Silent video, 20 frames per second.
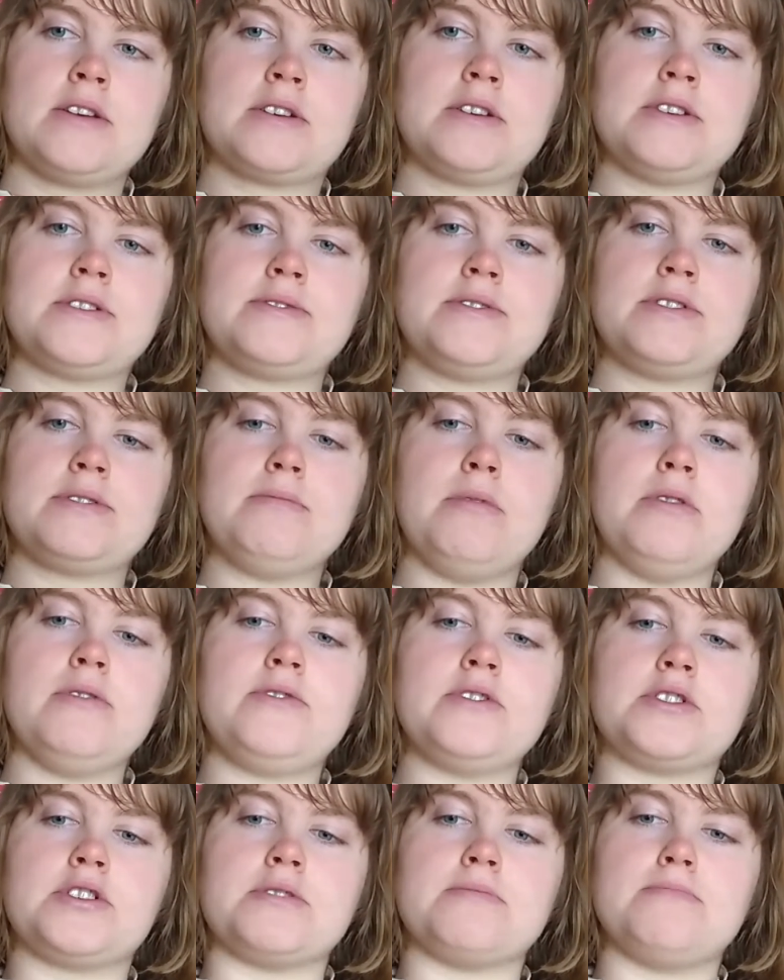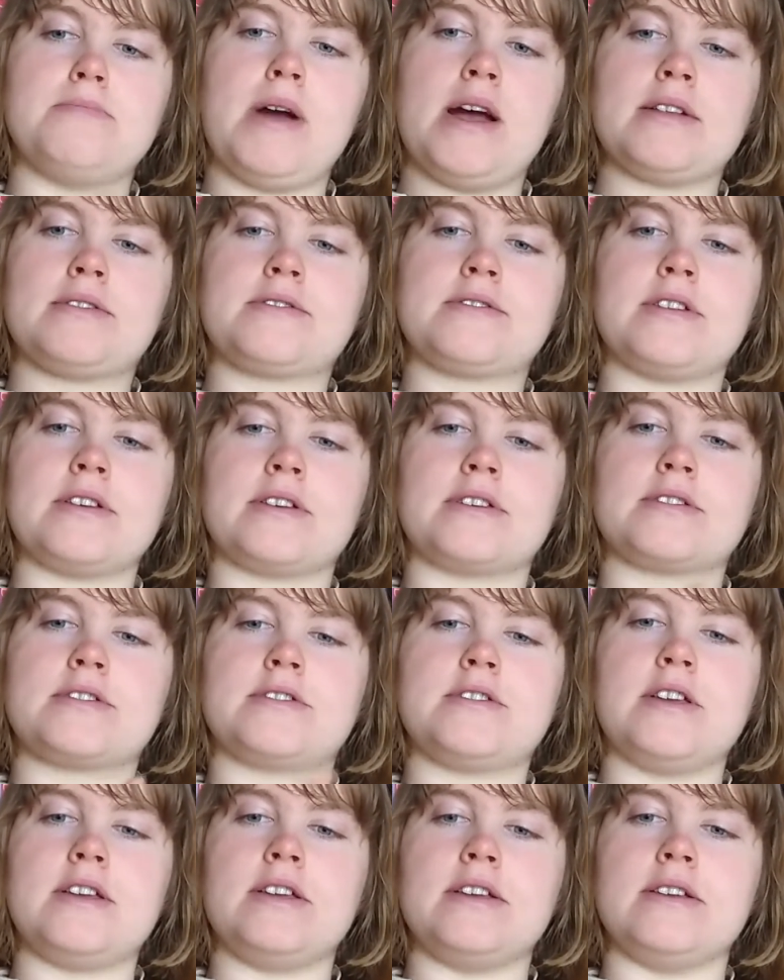Because there's more of a dramatic
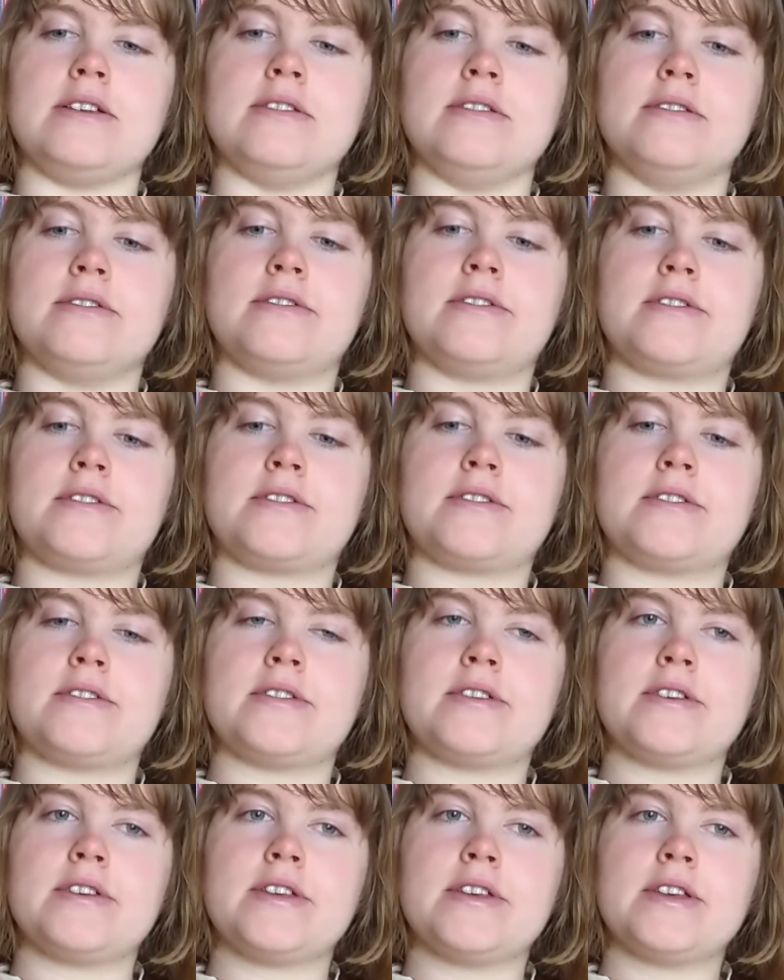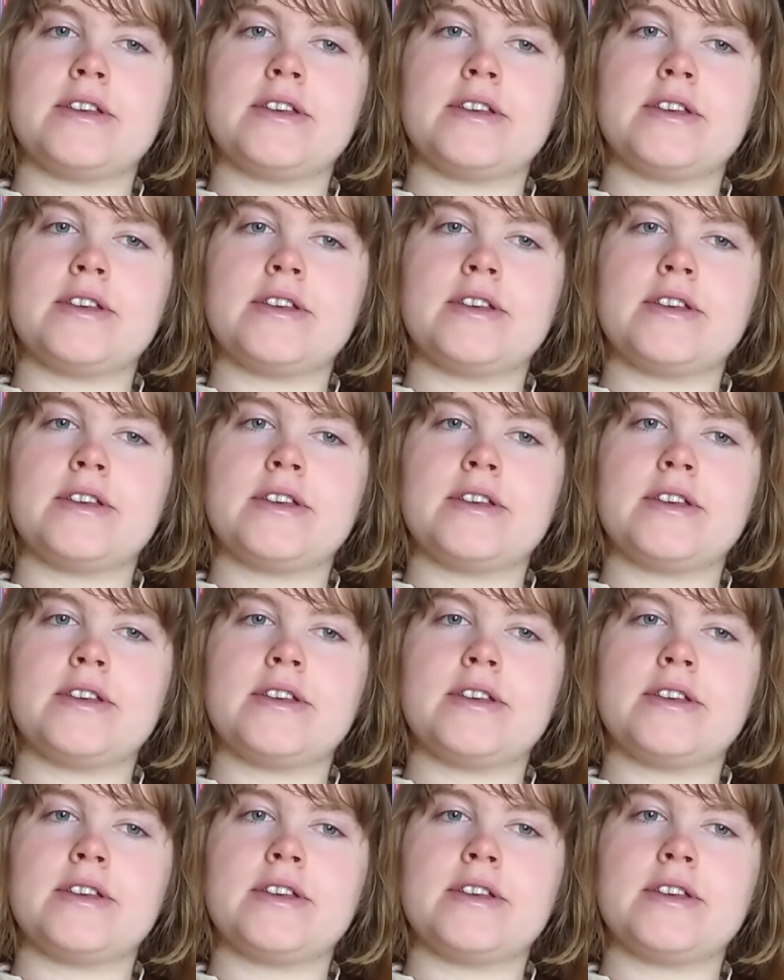scenes.